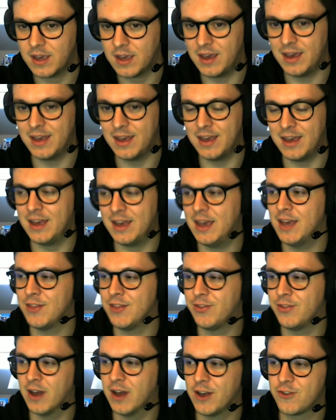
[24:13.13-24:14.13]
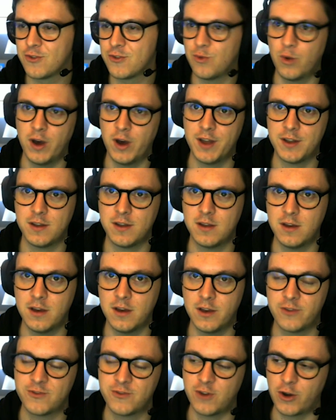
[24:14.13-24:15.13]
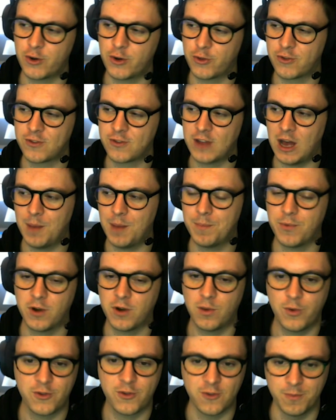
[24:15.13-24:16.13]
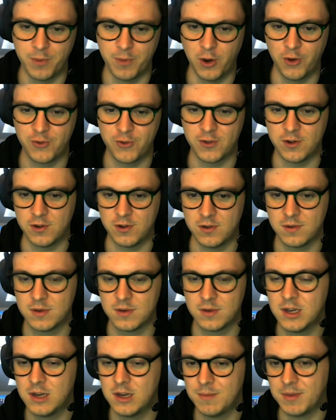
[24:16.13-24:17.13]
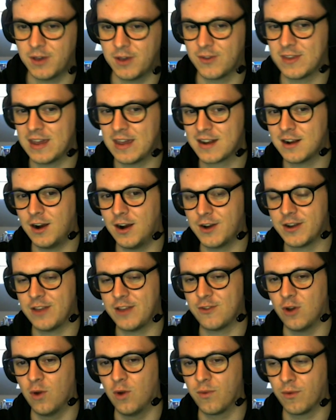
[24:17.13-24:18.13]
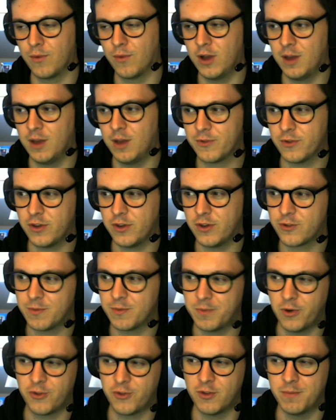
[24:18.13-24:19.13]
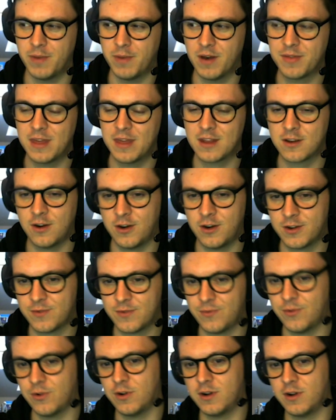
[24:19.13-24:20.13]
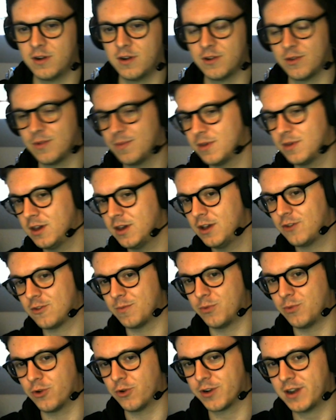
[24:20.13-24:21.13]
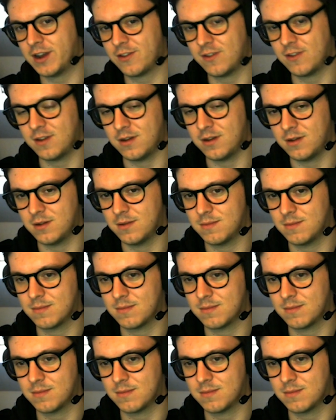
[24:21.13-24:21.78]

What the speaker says: it does what Startled Stomper was supposed to do, because that card has Overwhelm, so you're supposed to buff that card for support decks and,